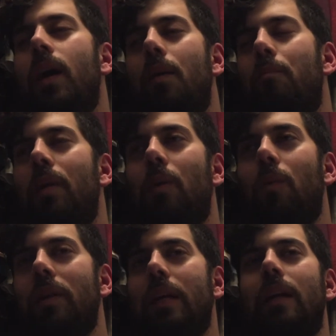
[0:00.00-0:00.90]
But
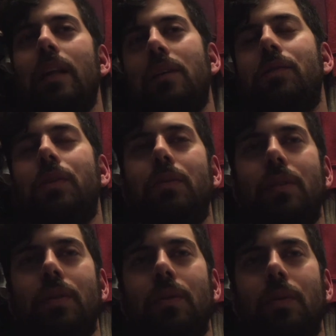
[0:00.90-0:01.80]
what that allows you
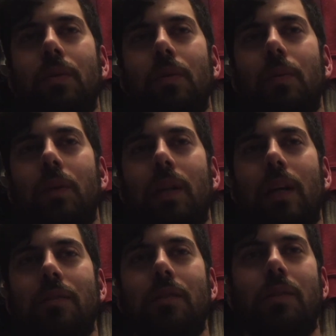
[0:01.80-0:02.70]
to
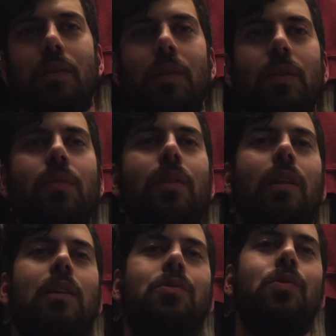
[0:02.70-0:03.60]
do, it
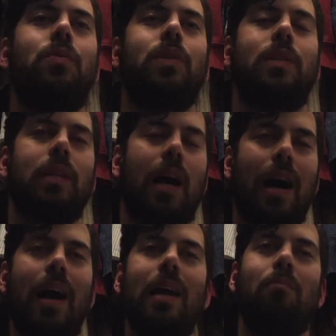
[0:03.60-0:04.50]
allows you to
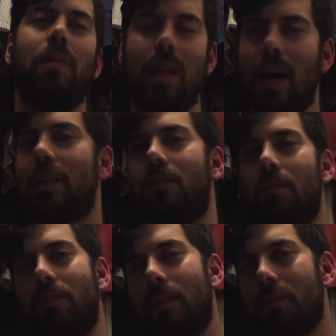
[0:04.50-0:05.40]
tie plots
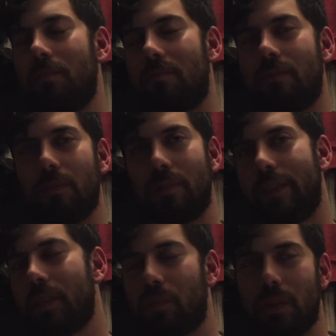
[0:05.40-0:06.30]
from
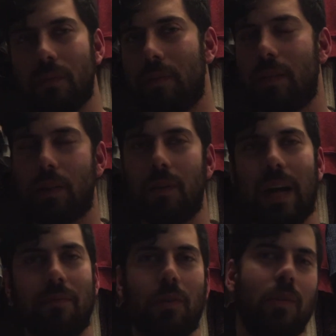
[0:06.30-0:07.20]
disparate
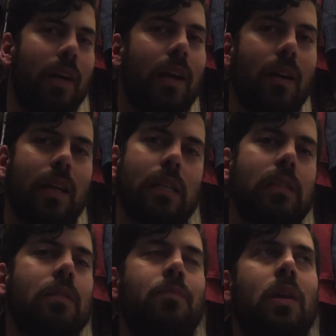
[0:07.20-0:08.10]
geographical
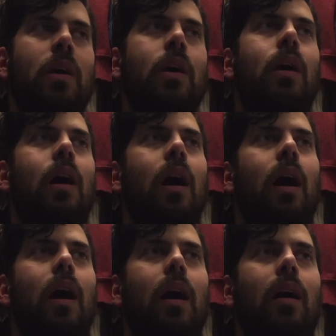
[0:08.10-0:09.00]
areas.
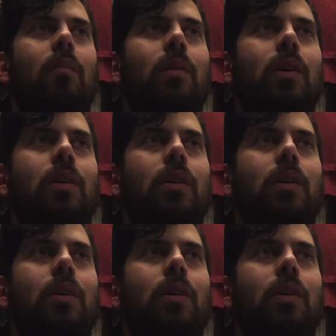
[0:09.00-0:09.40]
So